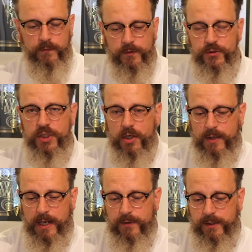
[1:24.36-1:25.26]
we'll show
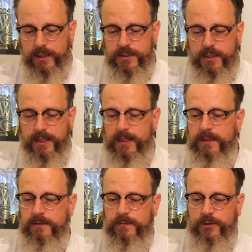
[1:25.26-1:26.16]
how it is in your
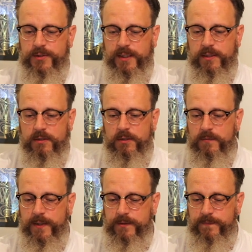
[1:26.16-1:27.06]
hand, because that is
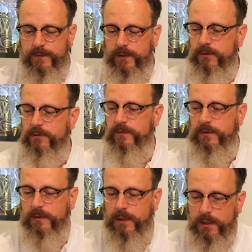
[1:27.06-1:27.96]
always very useful.
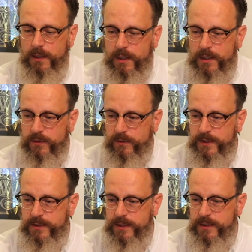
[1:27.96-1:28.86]
So
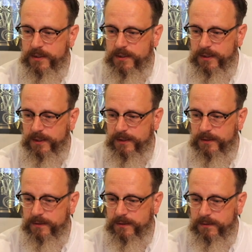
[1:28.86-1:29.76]
this is it.